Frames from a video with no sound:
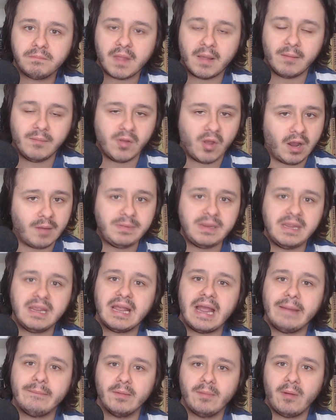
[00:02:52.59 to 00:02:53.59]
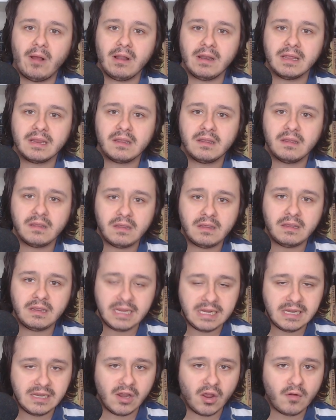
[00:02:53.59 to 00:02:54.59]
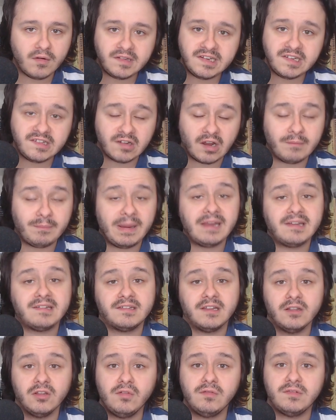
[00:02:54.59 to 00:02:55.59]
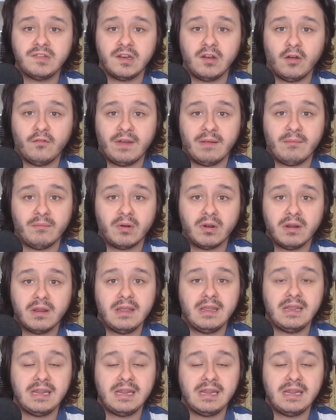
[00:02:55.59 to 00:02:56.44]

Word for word: I'm not being hyperbolic. He knows he's on pace to lose in November.